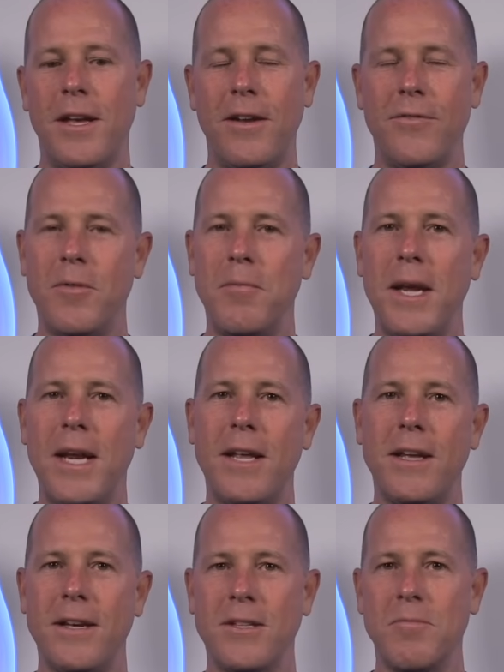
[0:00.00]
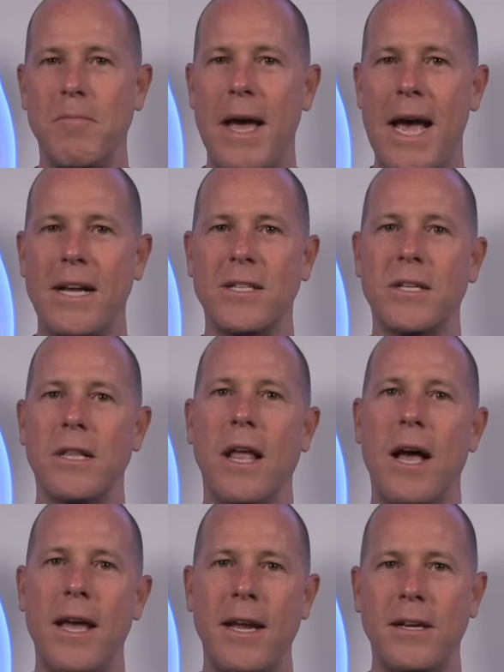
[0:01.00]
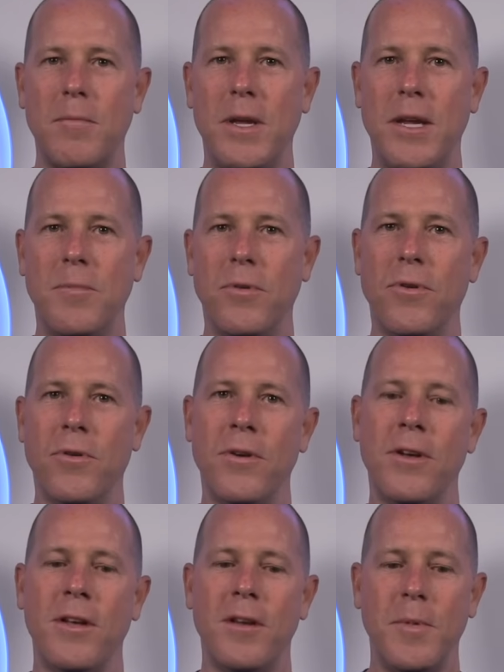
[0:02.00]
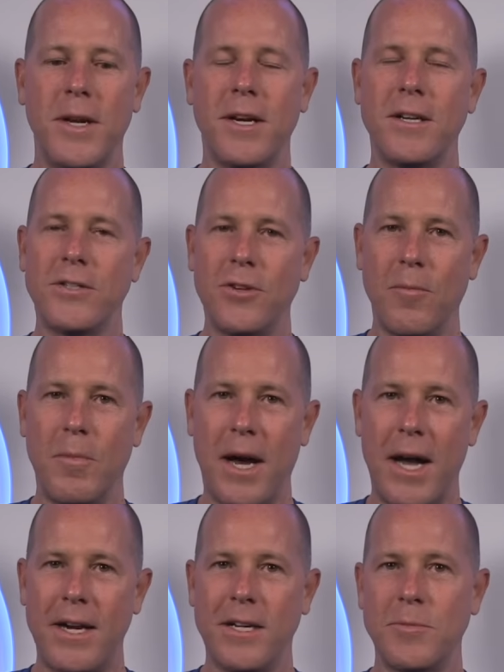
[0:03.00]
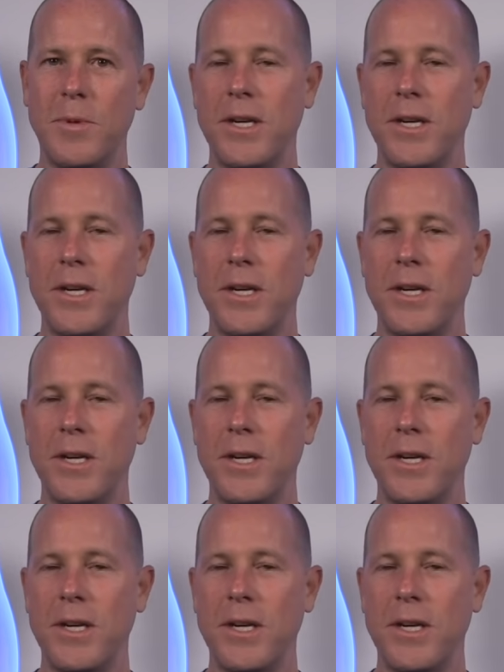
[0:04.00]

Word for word: And if the media is mass lying to people because they're biased,